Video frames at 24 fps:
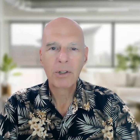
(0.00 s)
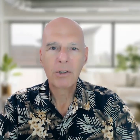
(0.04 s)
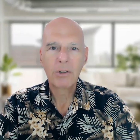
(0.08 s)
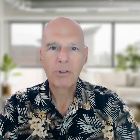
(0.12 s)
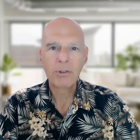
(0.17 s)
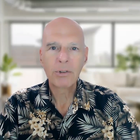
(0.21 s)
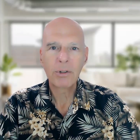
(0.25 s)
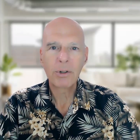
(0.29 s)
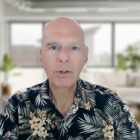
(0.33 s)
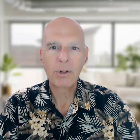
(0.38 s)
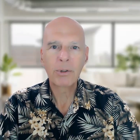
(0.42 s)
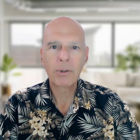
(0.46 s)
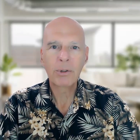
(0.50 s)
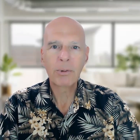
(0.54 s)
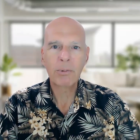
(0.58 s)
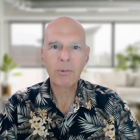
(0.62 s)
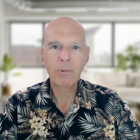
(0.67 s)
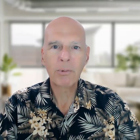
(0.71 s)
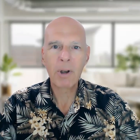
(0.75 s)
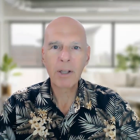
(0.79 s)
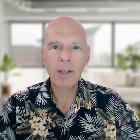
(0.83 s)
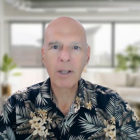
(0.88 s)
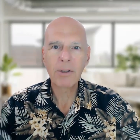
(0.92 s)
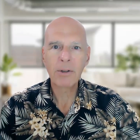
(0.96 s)
So
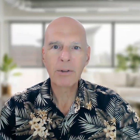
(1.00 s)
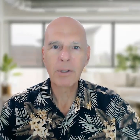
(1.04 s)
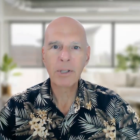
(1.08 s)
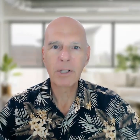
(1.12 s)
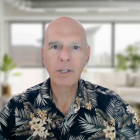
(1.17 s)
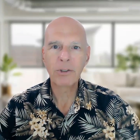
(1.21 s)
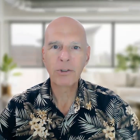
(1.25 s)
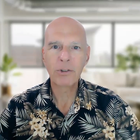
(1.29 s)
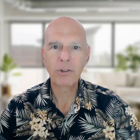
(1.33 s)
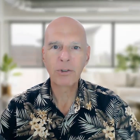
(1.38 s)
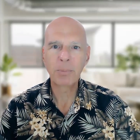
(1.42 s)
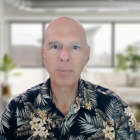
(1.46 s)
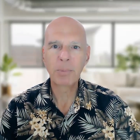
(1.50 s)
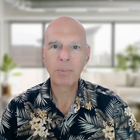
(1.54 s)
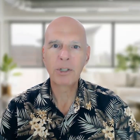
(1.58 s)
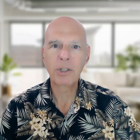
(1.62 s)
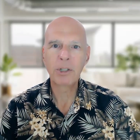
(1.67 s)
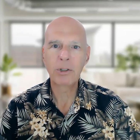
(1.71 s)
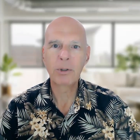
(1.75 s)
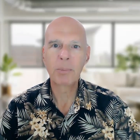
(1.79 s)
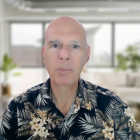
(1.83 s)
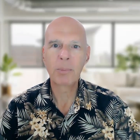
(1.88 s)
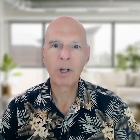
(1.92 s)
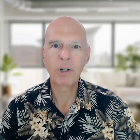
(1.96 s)
rather than speak
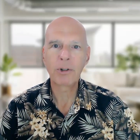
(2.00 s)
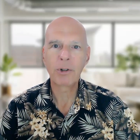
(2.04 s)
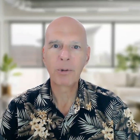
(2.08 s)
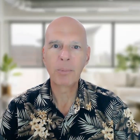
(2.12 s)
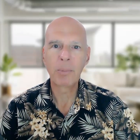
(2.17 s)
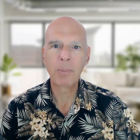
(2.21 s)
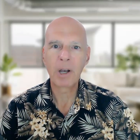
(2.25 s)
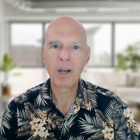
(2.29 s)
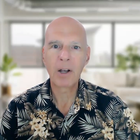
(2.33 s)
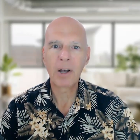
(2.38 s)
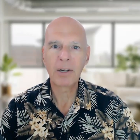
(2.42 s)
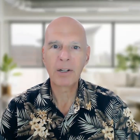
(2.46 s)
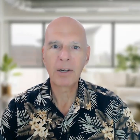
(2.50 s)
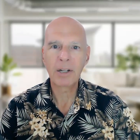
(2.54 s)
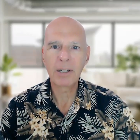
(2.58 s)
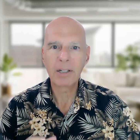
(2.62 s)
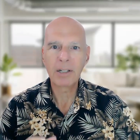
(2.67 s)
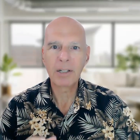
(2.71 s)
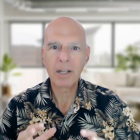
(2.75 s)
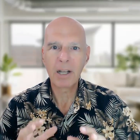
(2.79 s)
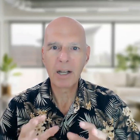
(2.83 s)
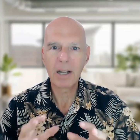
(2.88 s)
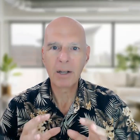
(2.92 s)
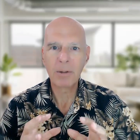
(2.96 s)
too much about
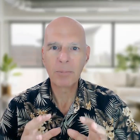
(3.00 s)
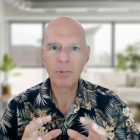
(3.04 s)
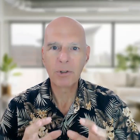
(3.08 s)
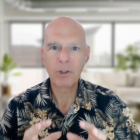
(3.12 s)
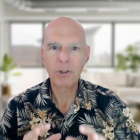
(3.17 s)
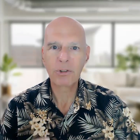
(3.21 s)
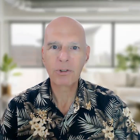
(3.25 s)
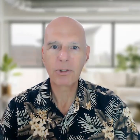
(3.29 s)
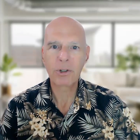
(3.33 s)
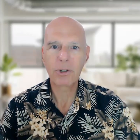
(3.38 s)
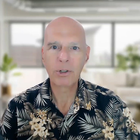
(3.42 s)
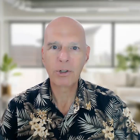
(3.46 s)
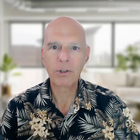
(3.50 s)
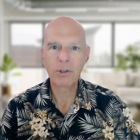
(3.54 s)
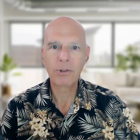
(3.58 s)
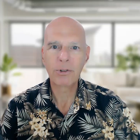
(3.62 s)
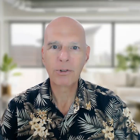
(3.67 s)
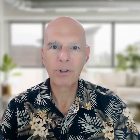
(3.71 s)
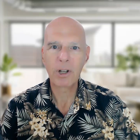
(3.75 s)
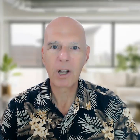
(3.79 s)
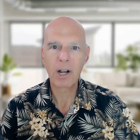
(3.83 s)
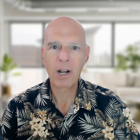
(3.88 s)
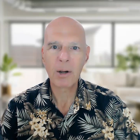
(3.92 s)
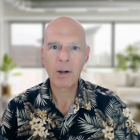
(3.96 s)
it, I'm just going to
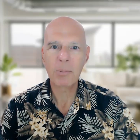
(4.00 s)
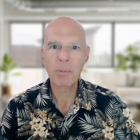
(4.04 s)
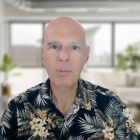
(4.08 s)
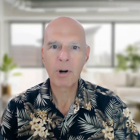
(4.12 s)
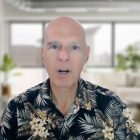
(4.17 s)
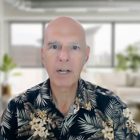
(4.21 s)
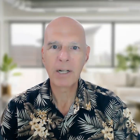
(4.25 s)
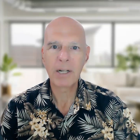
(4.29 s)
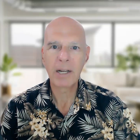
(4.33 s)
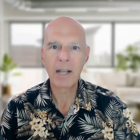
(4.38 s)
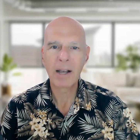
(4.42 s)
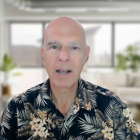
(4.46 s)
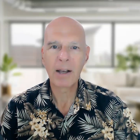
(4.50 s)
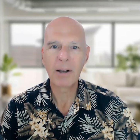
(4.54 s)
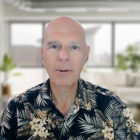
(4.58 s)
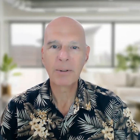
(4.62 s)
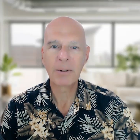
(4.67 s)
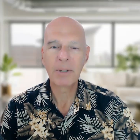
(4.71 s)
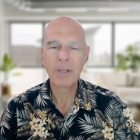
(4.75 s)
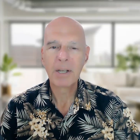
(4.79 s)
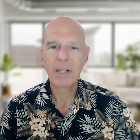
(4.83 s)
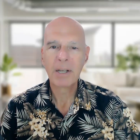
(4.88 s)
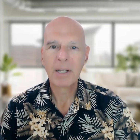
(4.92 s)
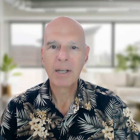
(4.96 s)
shut up right
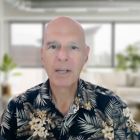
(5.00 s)
now